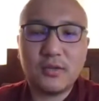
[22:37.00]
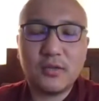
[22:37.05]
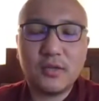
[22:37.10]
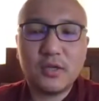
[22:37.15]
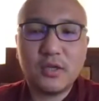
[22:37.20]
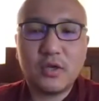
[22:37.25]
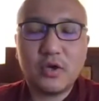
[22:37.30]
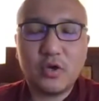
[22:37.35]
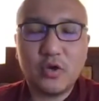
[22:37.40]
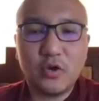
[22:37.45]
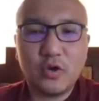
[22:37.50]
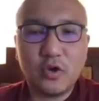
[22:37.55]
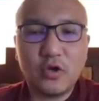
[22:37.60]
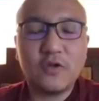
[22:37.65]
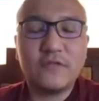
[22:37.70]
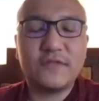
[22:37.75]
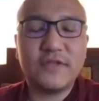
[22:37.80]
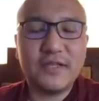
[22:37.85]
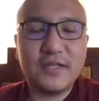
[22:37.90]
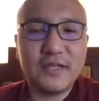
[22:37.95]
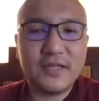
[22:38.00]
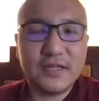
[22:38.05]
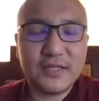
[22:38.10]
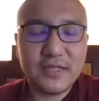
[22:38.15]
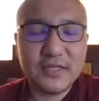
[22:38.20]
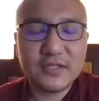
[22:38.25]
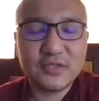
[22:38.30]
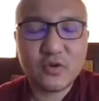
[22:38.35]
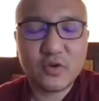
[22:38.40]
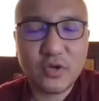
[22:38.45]
all of the,
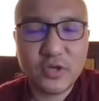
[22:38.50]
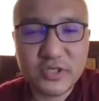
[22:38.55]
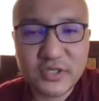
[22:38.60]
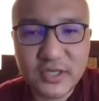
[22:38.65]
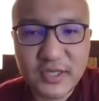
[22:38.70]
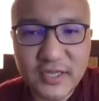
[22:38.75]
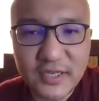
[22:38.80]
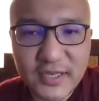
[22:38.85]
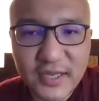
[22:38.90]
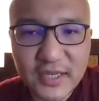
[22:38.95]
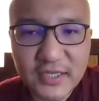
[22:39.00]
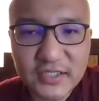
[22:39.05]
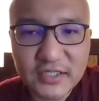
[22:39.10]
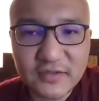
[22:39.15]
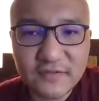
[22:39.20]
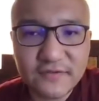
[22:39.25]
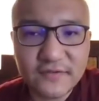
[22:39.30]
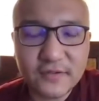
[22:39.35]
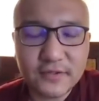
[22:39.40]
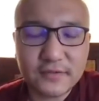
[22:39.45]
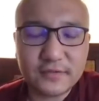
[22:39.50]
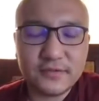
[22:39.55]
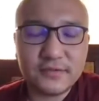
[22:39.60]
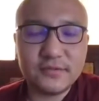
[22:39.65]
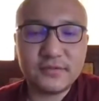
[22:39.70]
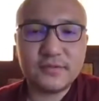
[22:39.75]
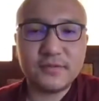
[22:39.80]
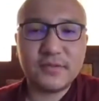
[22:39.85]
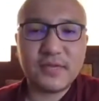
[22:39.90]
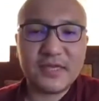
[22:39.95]
let's call it the negative
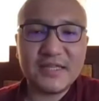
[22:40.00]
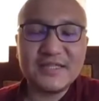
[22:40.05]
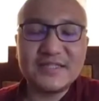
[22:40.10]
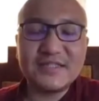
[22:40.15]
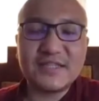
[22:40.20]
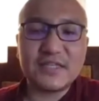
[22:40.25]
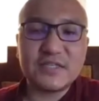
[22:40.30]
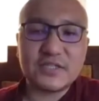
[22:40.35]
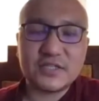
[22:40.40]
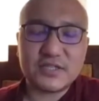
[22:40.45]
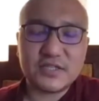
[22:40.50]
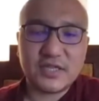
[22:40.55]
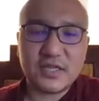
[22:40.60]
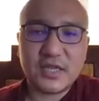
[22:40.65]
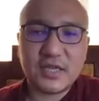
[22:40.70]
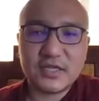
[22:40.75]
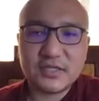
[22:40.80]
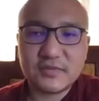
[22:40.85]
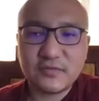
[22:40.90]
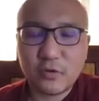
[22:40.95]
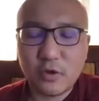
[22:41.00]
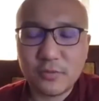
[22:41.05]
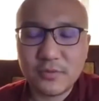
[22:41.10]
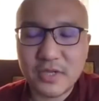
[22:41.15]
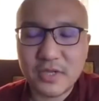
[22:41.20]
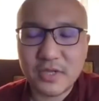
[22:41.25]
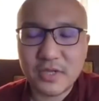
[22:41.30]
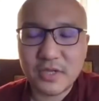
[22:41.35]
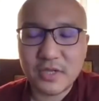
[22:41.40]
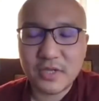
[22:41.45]
instances, the negative
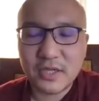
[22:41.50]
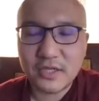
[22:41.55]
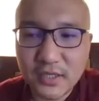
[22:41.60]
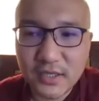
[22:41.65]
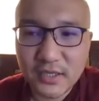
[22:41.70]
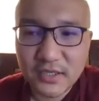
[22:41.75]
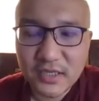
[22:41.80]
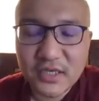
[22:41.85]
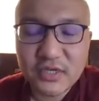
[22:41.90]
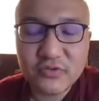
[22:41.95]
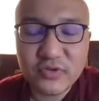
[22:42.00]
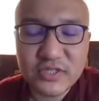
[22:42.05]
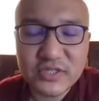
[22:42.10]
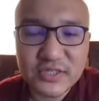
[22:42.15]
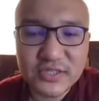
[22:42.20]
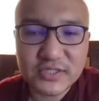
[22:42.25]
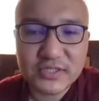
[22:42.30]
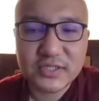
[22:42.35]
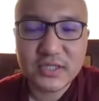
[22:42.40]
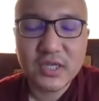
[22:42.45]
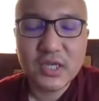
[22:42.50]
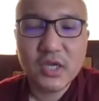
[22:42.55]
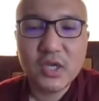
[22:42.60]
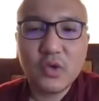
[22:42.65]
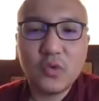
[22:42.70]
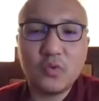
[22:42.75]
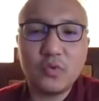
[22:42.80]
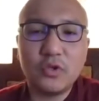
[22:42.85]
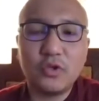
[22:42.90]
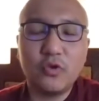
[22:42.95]
hindrances
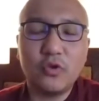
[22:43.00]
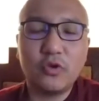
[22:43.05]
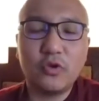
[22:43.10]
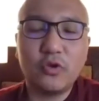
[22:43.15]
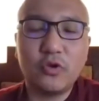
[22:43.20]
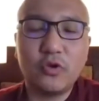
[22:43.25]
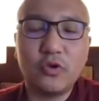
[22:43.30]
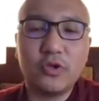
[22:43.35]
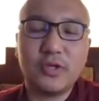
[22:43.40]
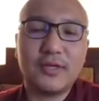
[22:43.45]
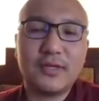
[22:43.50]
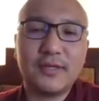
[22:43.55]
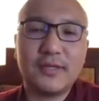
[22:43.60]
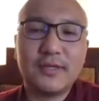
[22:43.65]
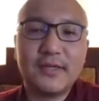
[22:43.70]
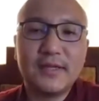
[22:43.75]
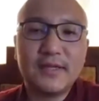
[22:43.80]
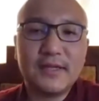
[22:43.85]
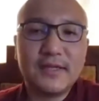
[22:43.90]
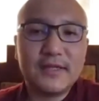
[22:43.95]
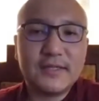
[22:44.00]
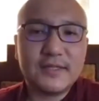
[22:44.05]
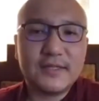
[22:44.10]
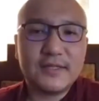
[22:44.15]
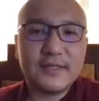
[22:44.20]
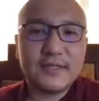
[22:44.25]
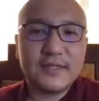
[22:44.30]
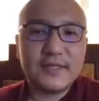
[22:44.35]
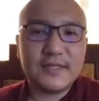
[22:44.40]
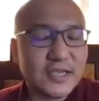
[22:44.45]
will not, the
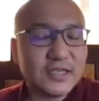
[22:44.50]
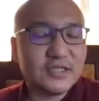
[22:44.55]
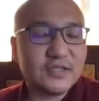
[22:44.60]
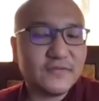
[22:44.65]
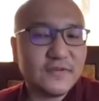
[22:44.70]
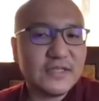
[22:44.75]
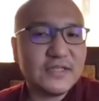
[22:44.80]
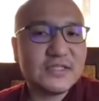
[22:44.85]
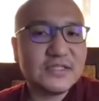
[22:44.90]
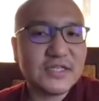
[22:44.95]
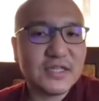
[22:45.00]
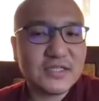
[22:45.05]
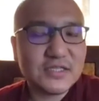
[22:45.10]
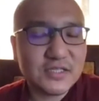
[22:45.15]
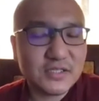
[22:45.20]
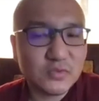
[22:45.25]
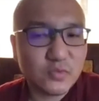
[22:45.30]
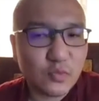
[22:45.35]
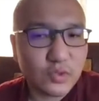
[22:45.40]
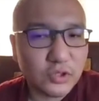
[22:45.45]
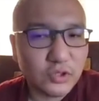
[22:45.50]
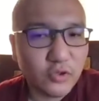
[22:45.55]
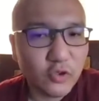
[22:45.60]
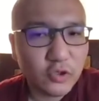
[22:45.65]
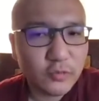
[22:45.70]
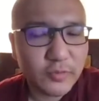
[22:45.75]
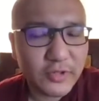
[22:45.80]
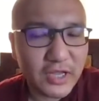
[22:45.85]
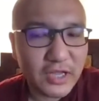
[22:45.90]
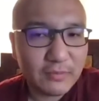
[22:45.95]
ne negative instances will not
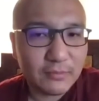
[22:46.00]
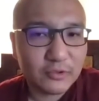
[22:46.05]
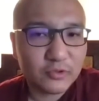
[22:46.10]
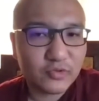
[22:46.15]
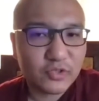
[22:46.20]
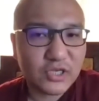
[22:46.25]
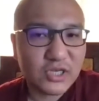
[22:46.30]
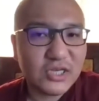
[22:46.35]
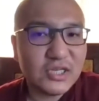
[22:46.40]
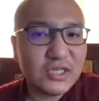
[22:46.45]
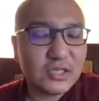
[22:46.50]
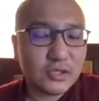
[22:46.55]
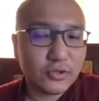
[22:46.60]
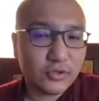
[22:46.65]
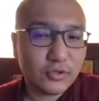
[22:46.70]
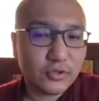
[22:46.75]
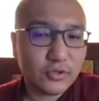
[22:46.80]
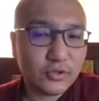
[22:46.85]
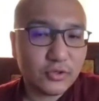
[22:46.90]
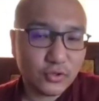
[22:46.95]
be able to hinder you.